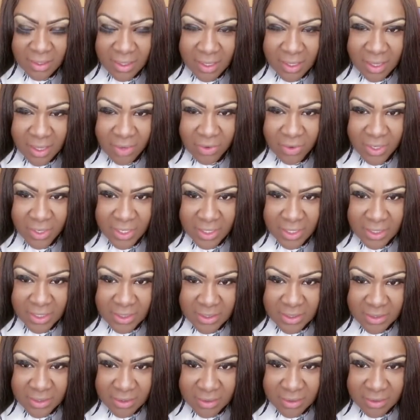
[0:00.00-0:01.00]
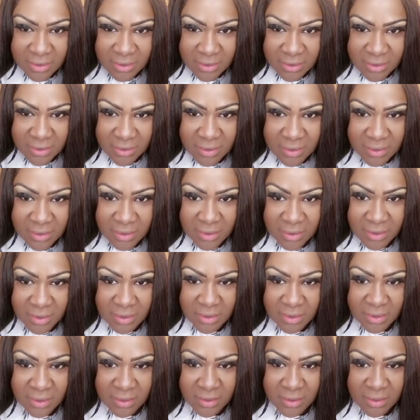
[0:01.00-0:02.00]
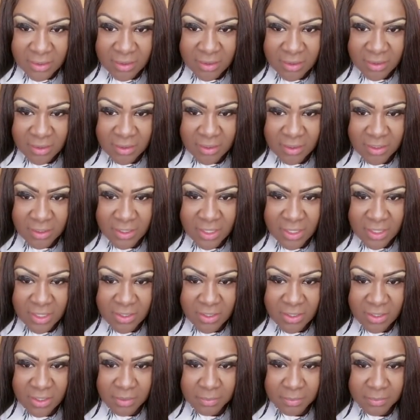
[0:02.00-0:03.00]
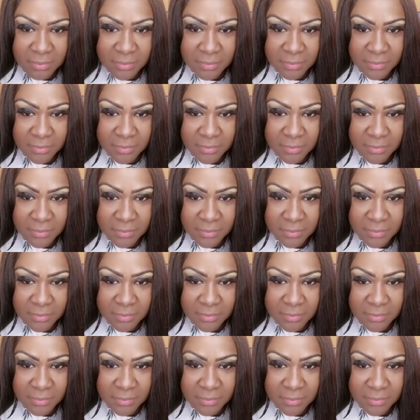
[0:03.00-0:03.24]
How are you, Alicia? You gotta jump.